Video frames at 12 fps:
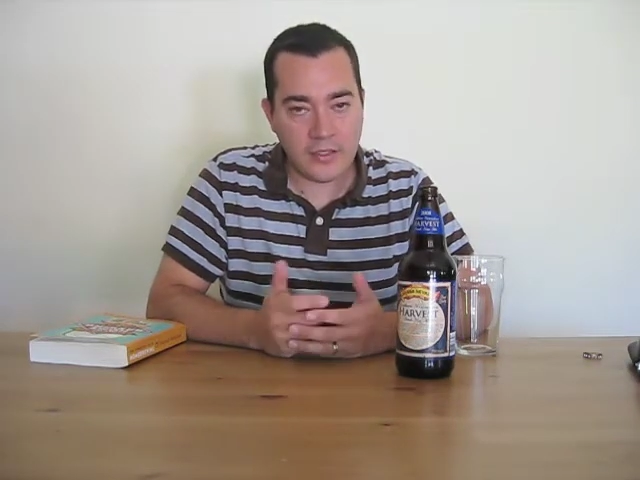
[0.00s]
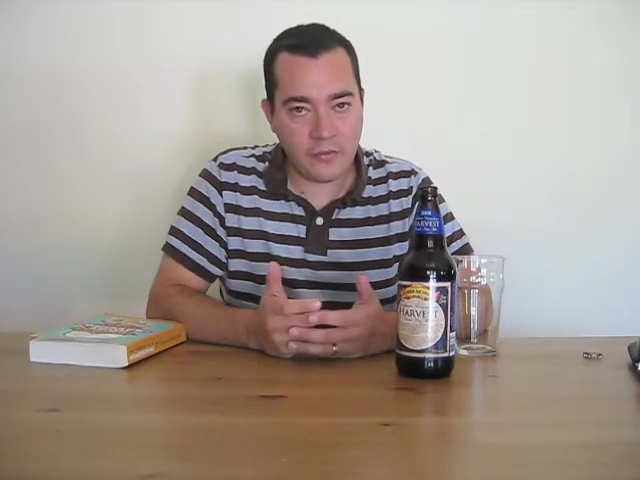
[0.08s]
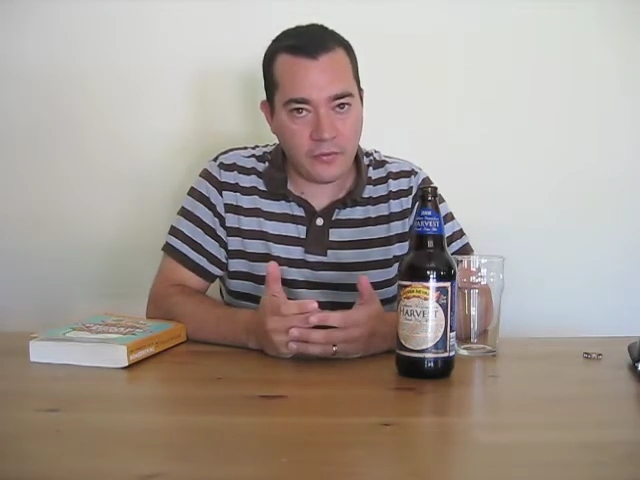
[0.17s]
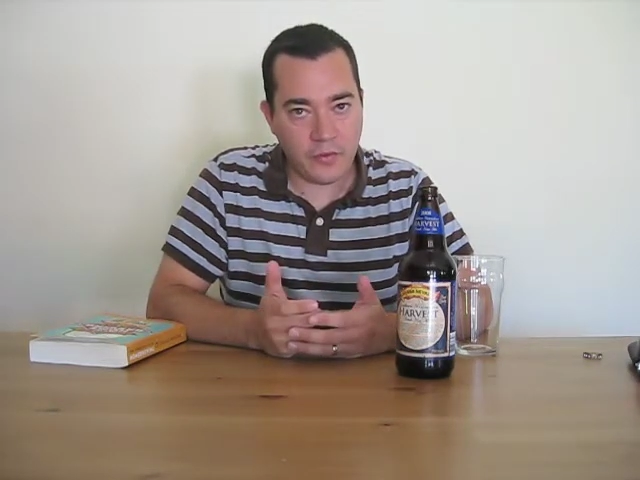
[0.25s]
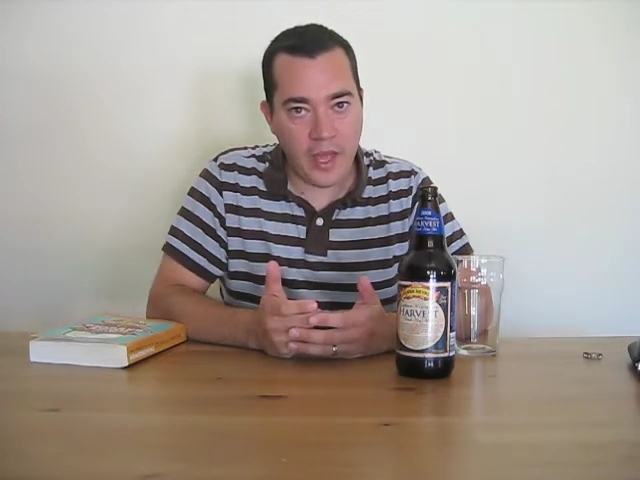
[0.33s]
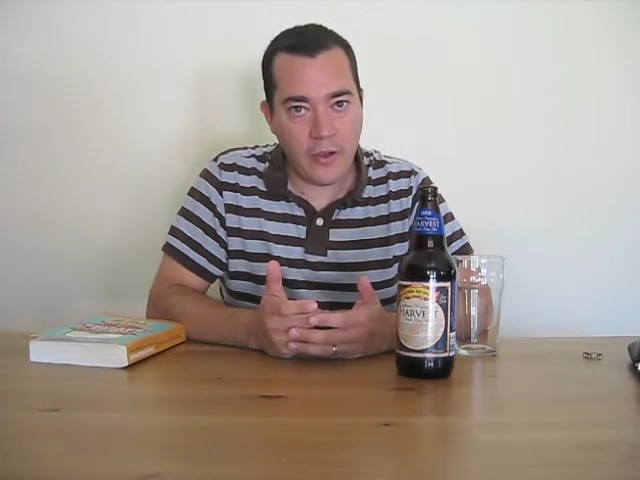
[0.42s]
a
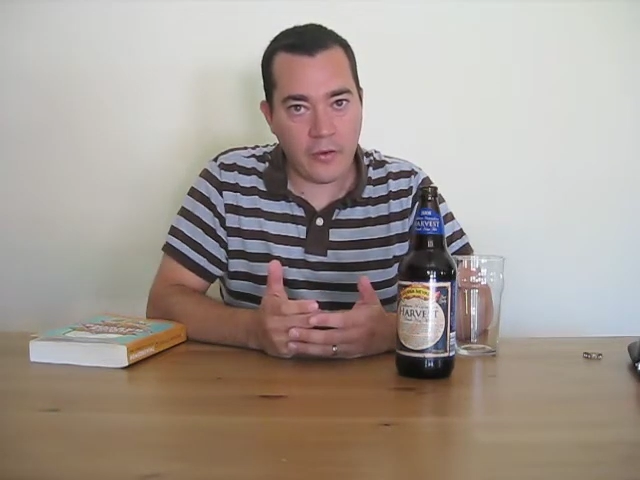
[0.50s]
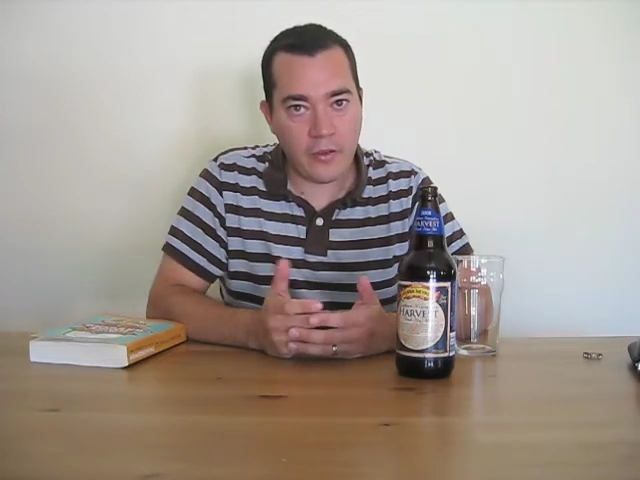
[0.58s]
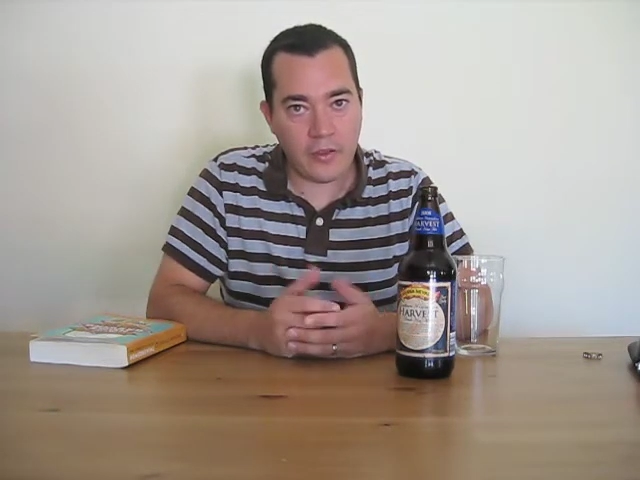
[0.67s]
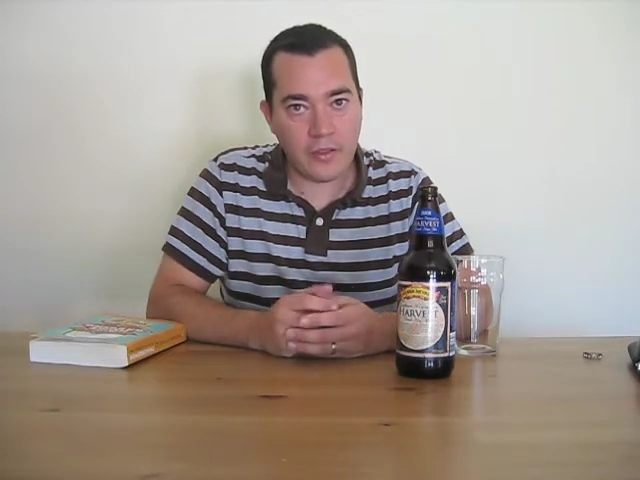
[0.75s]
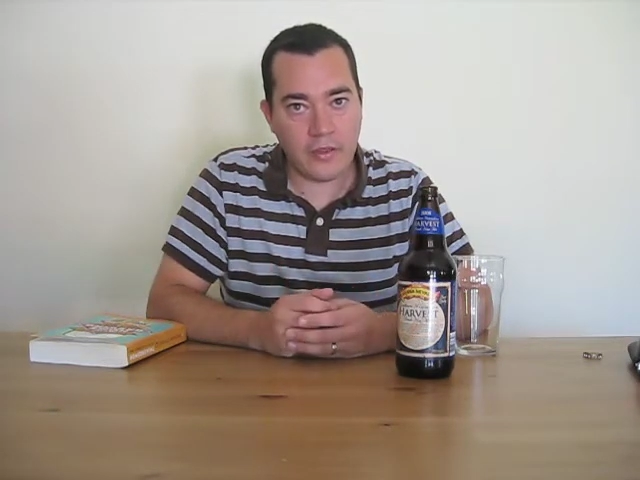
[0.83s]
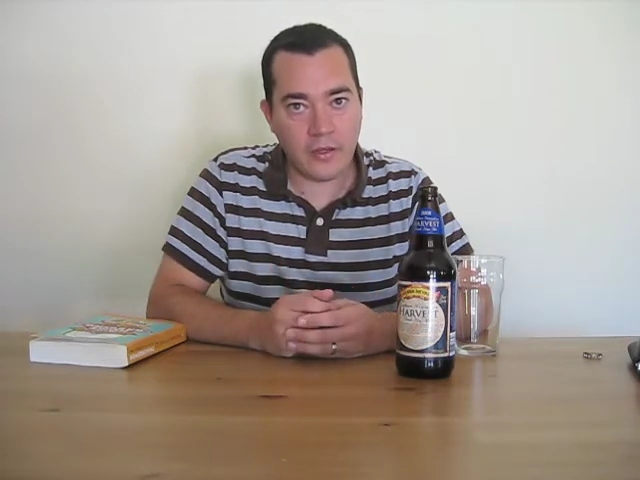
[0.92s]
flower,
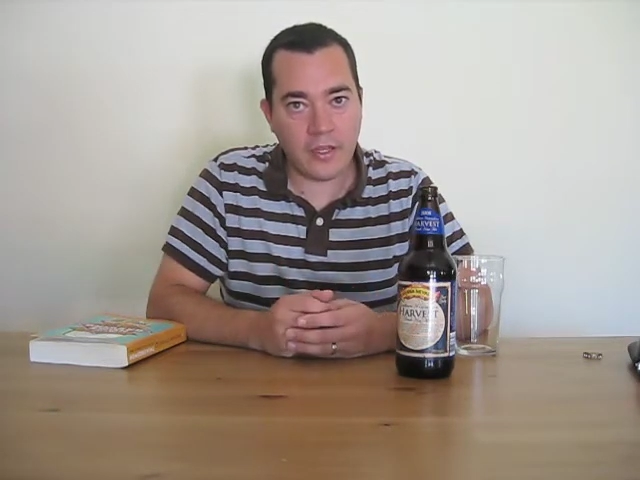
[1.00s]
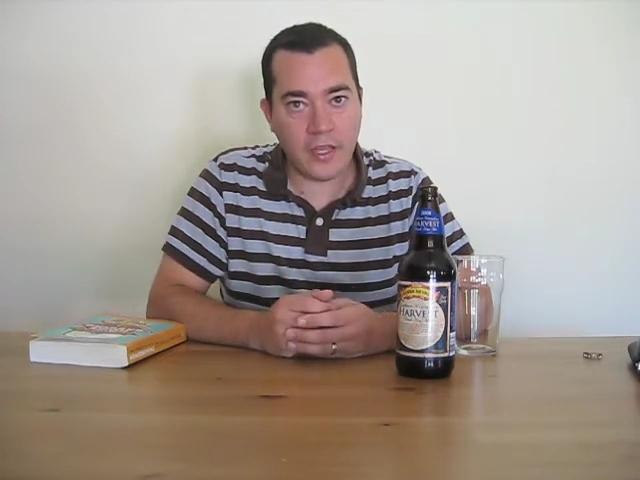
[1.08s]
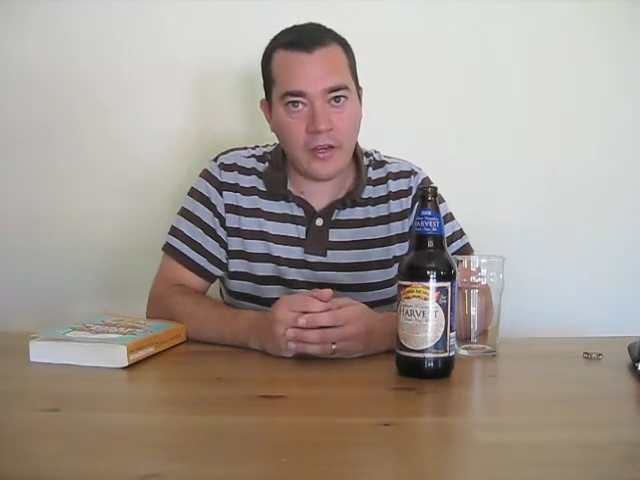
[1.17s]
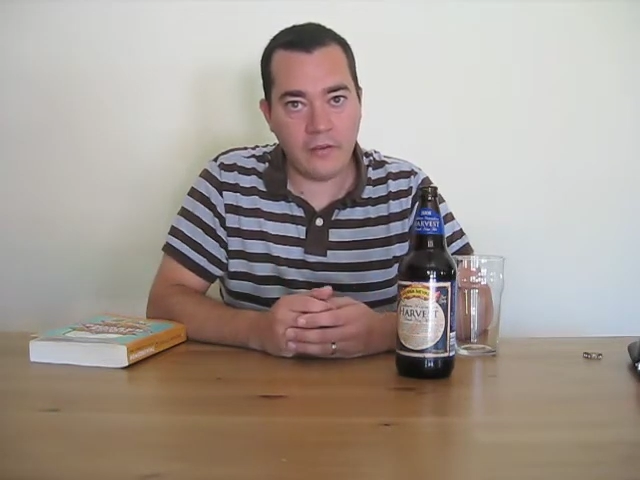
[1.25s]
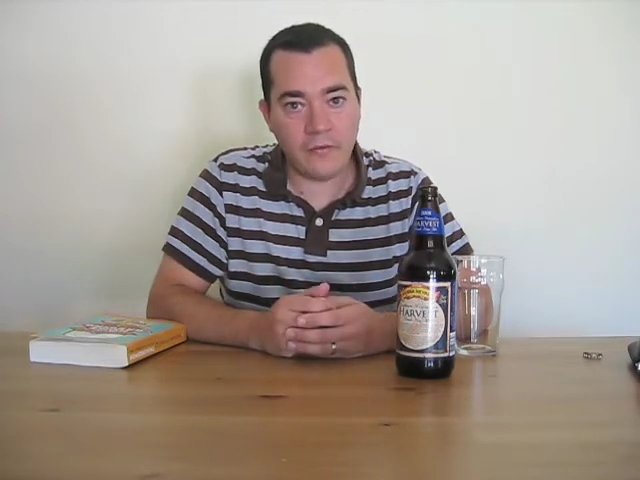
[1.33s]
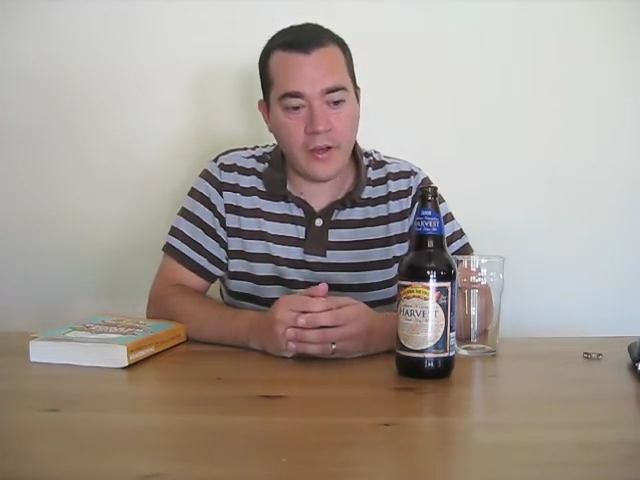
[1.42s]
they're
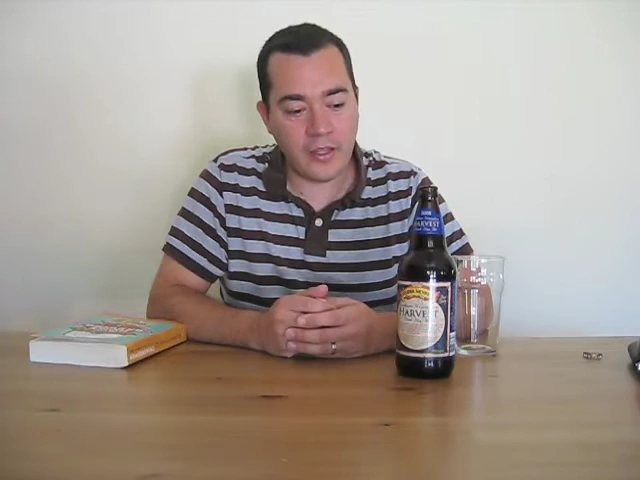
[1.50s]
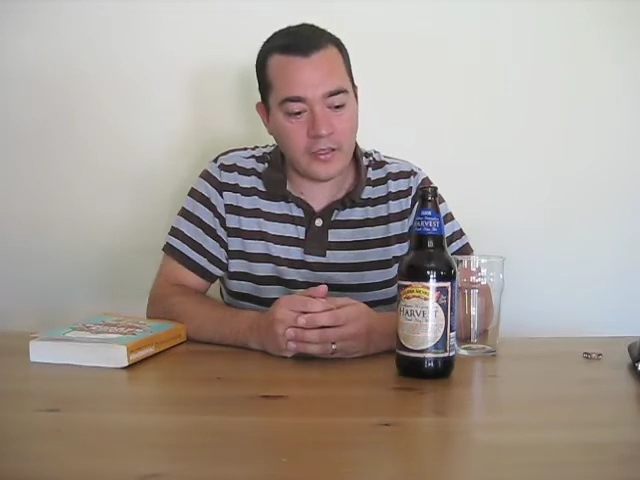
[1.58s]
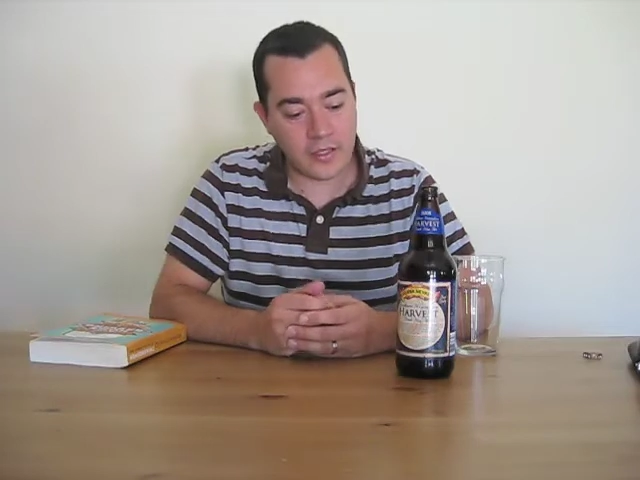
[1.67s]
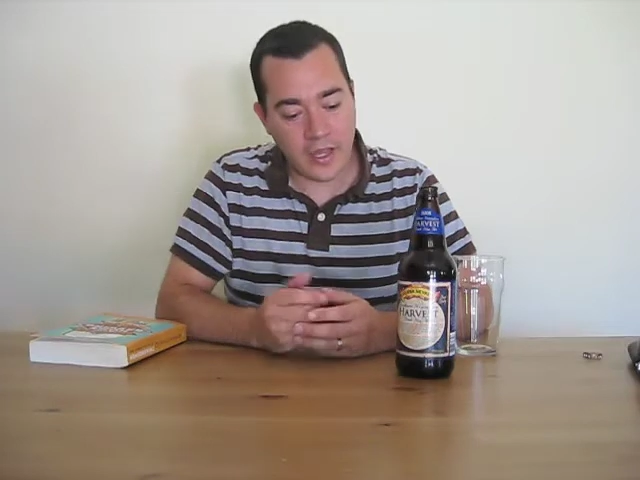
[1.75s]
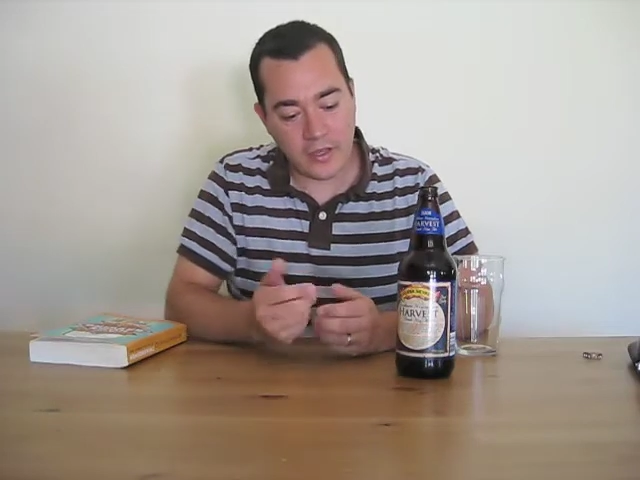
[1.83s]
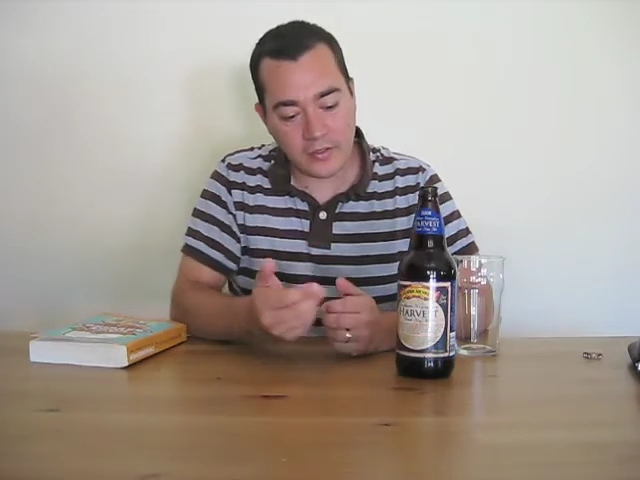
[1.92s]
kind of
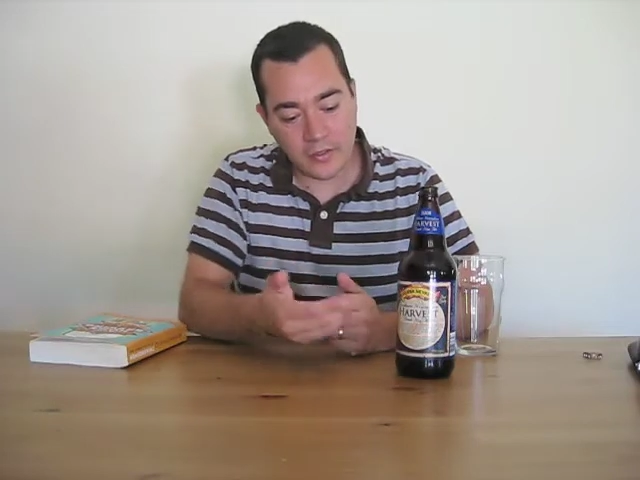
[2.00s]
volatile.